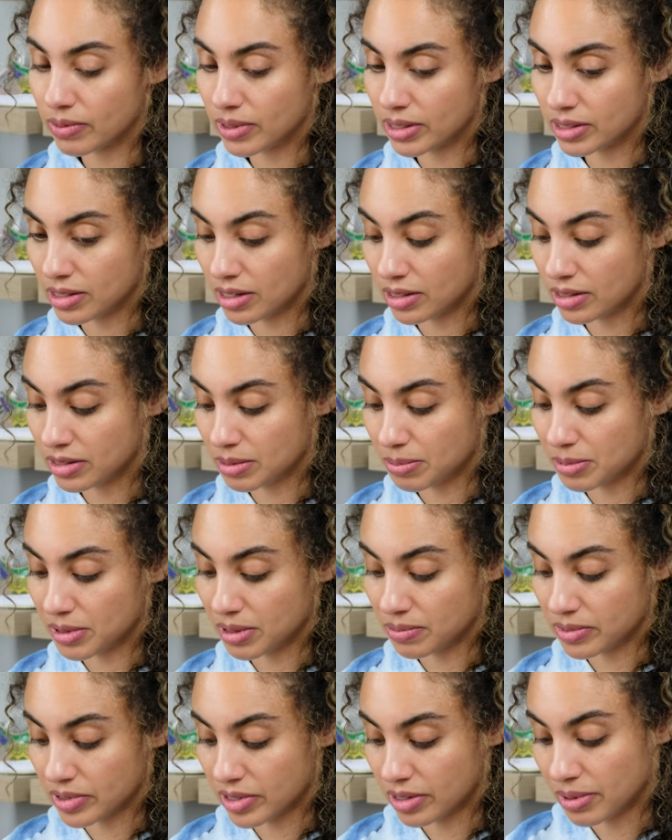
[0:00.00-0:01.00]
when I saw that Supreme
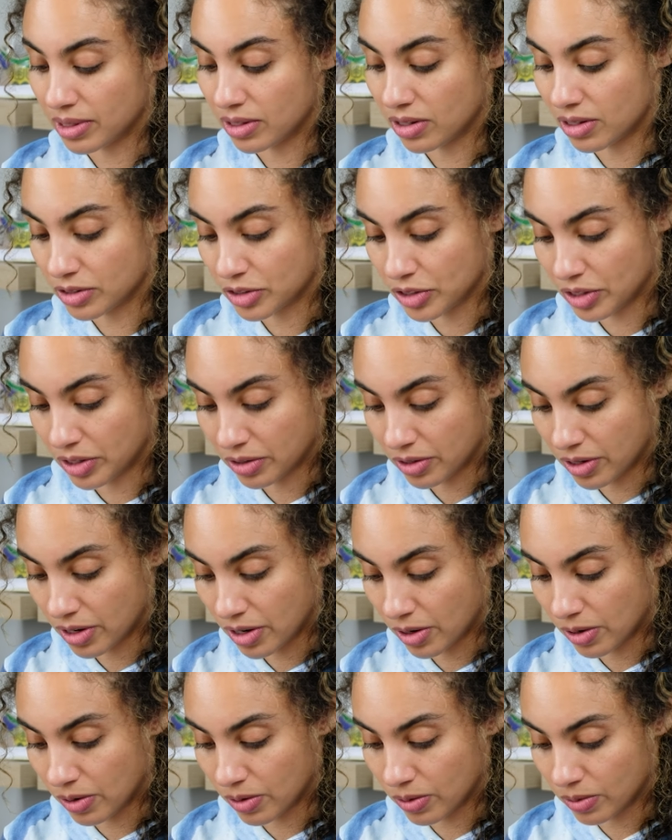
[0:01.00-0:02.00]
was going to be launching their
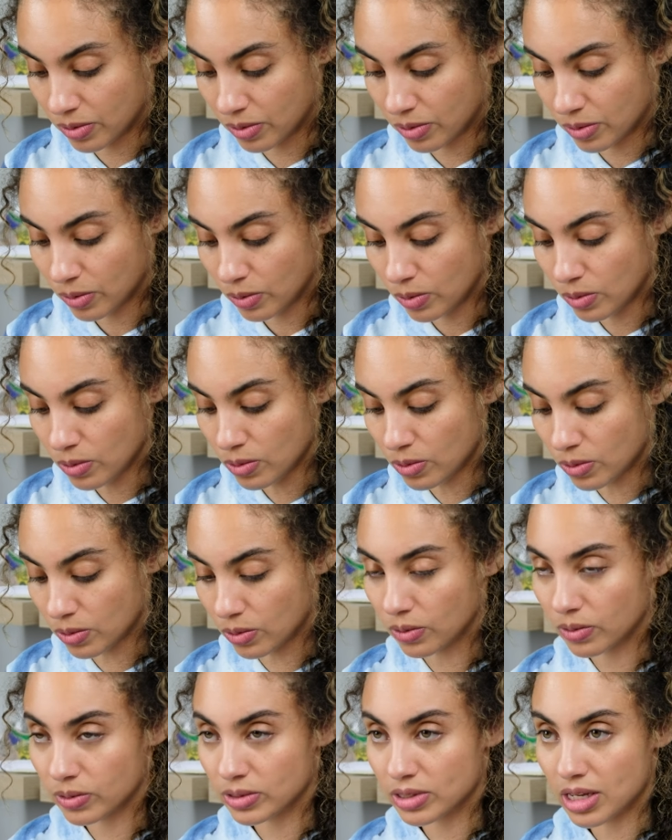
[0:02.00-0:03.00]
own.
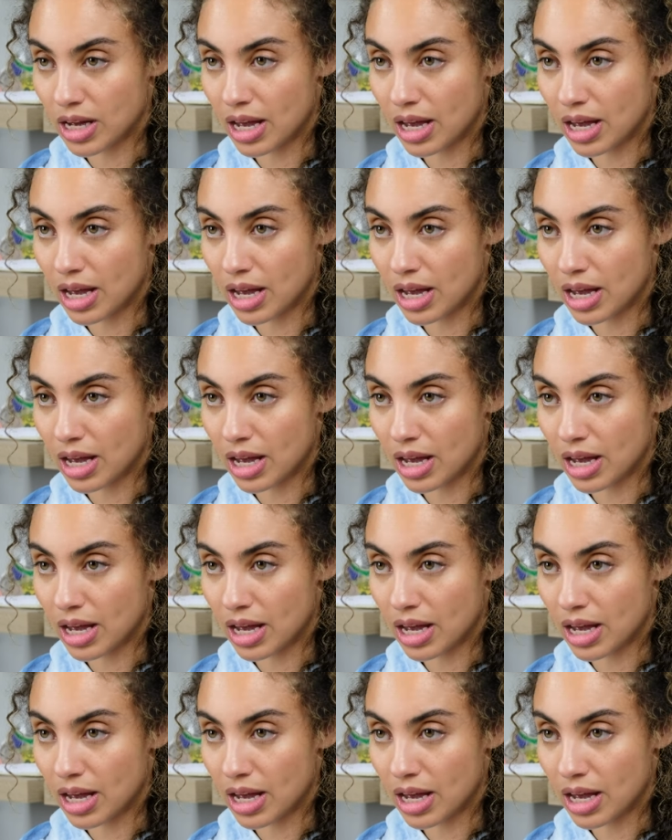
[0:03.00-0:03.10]
Ooh, it's